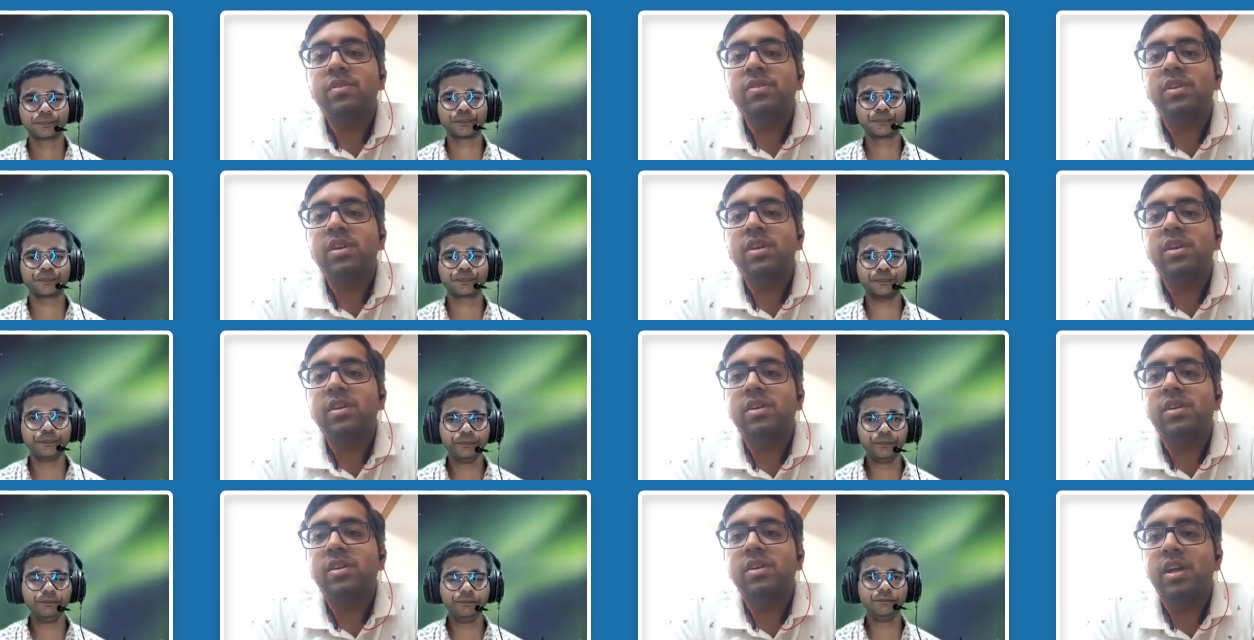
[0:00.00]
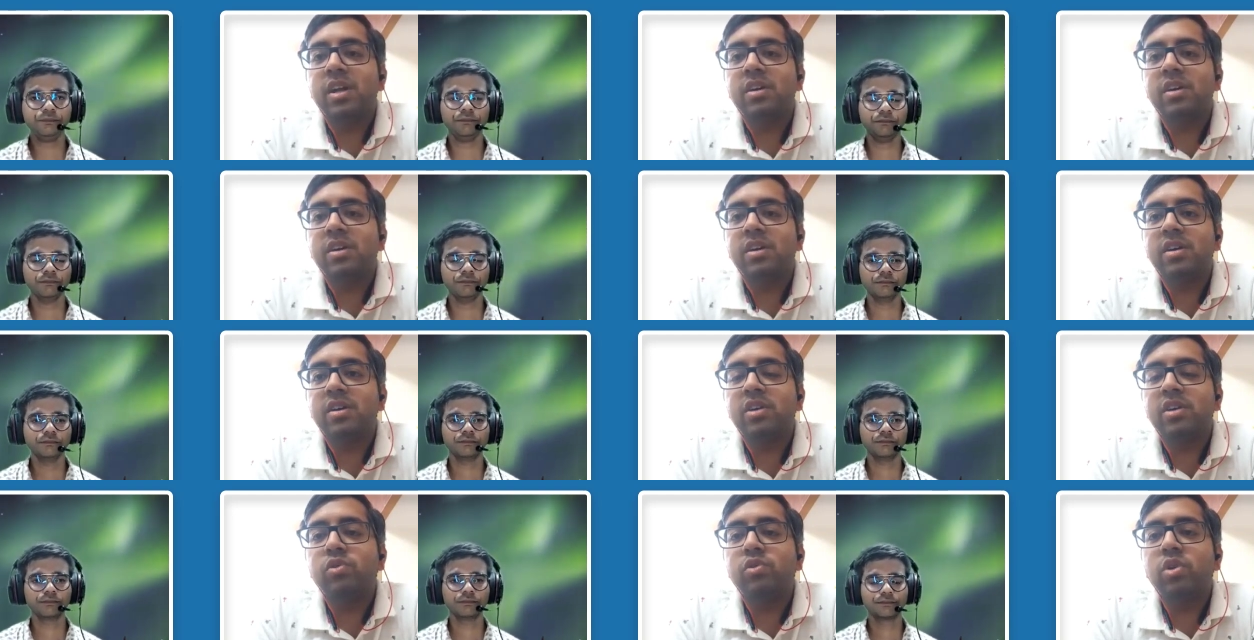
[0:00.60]
Speaker 1: the
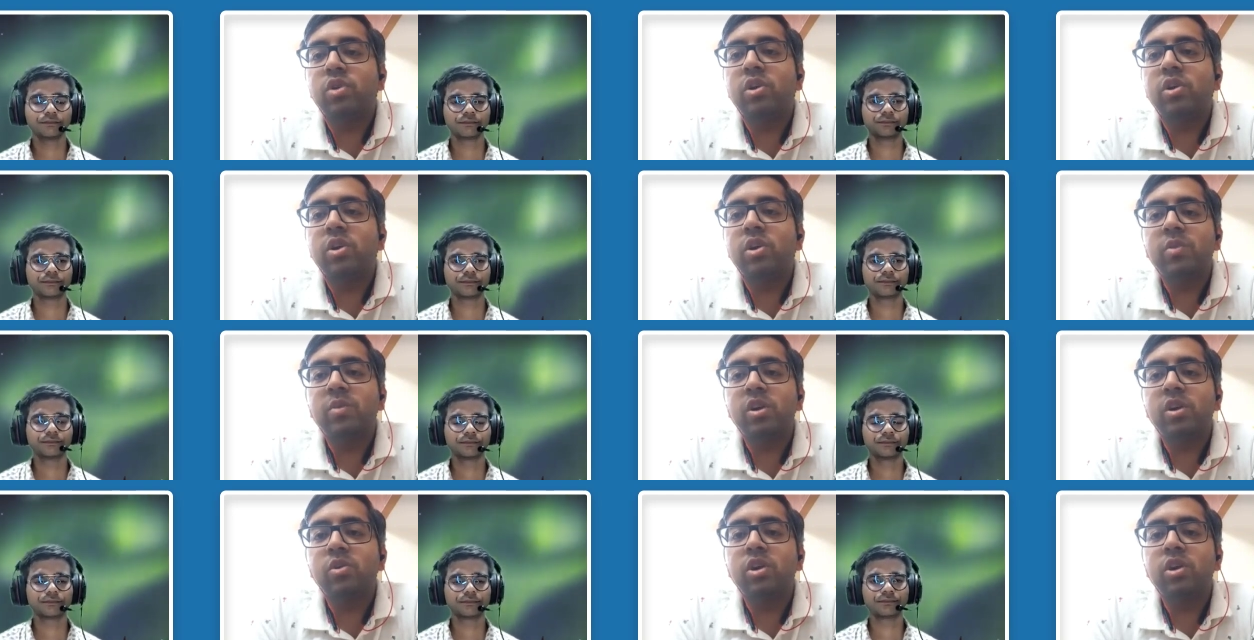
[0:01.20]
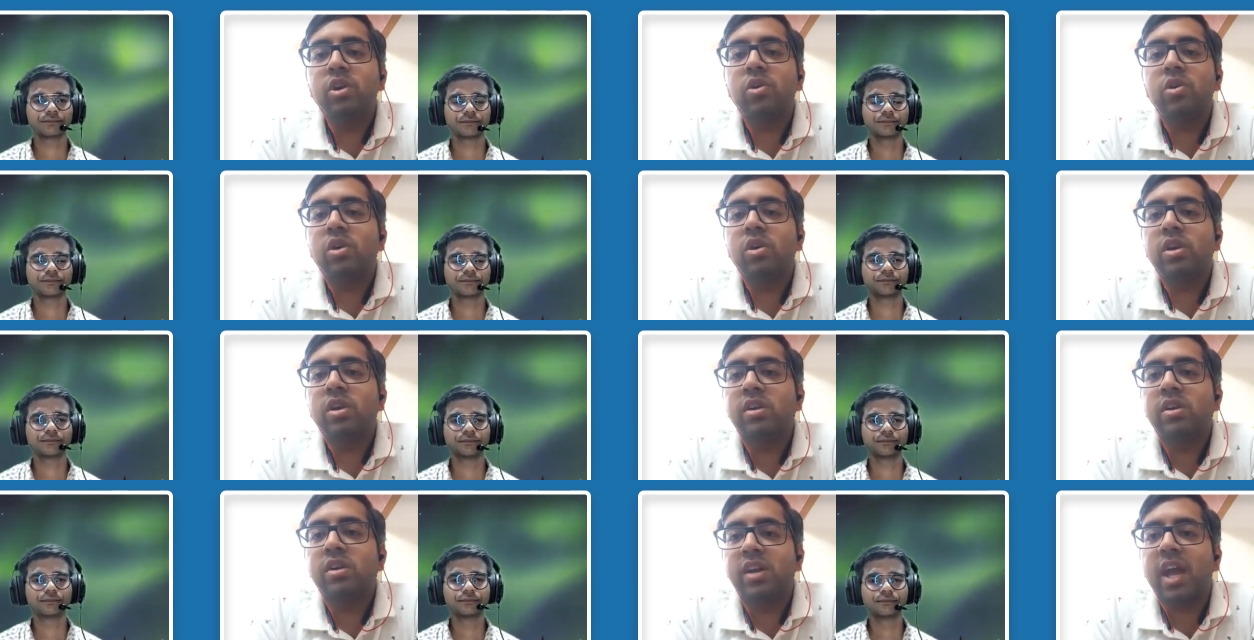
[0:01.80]
uh, if you're not able to recall
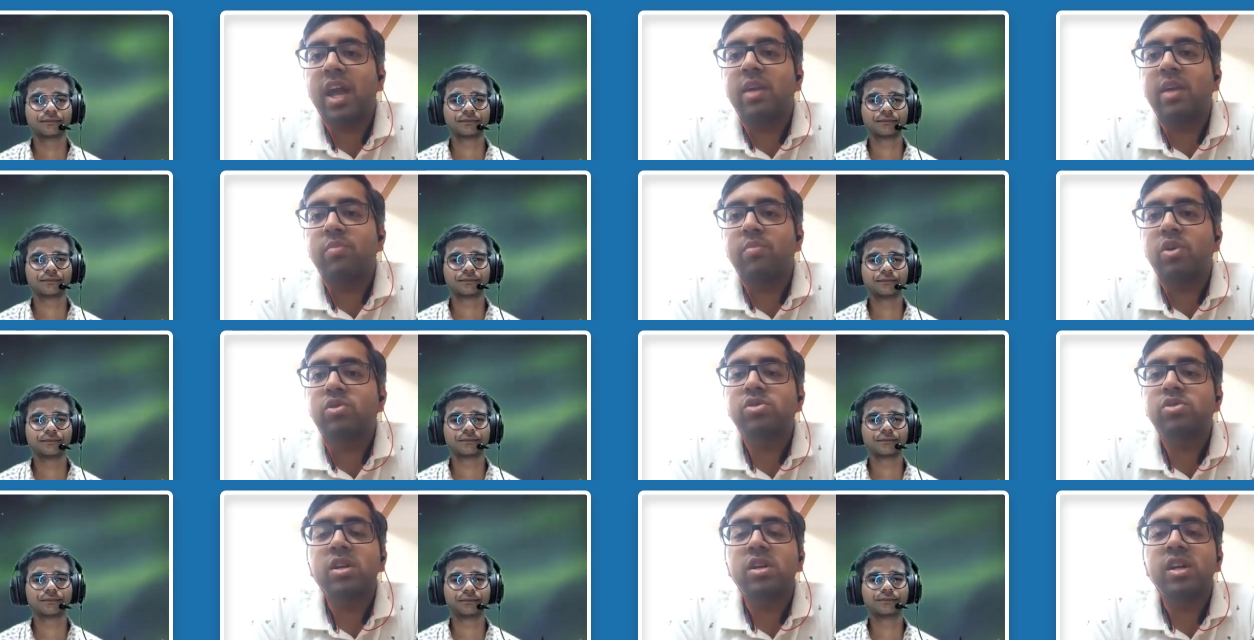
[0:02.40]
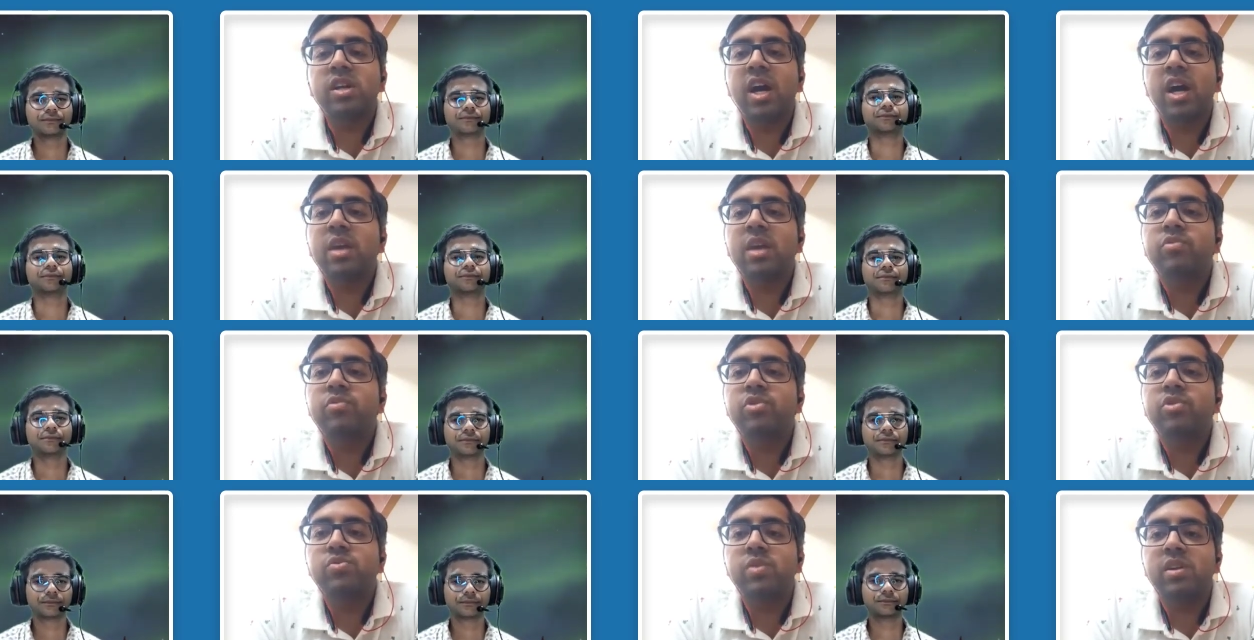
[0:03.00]
in time because the time
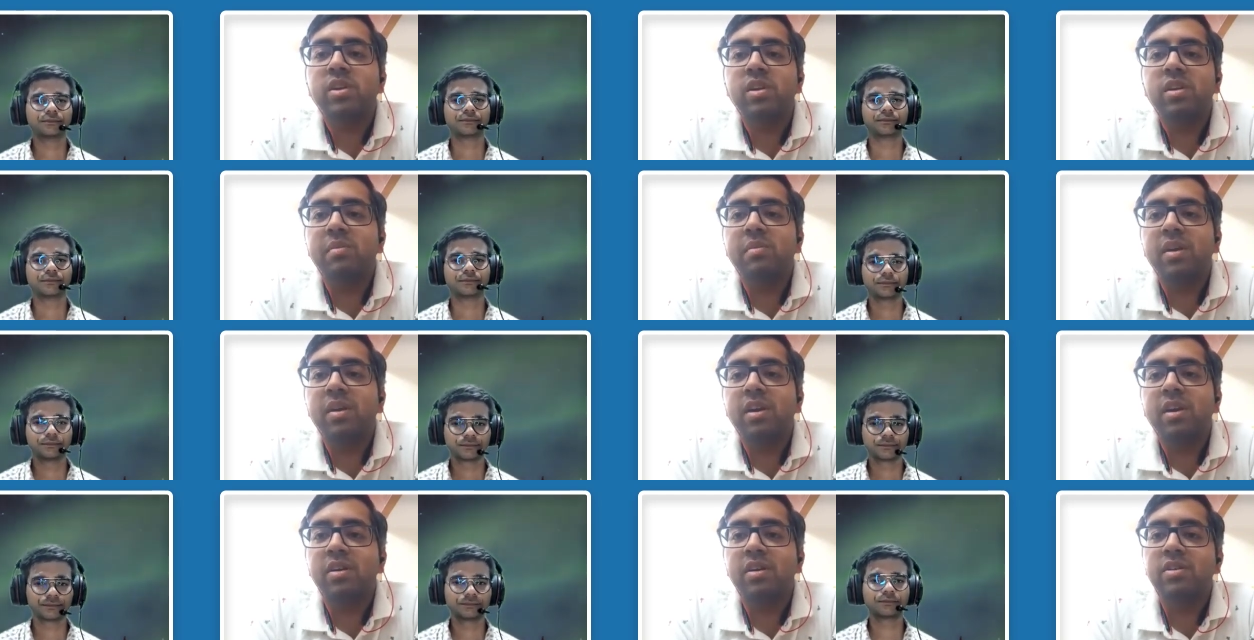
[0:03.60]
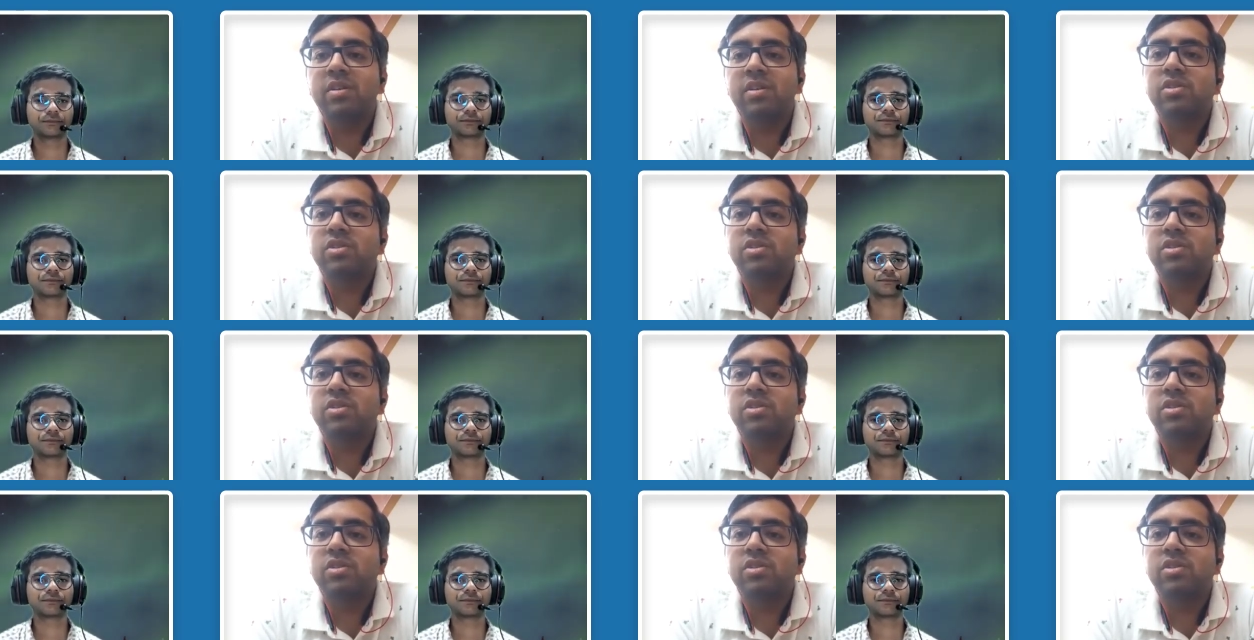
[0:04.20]
was very limited.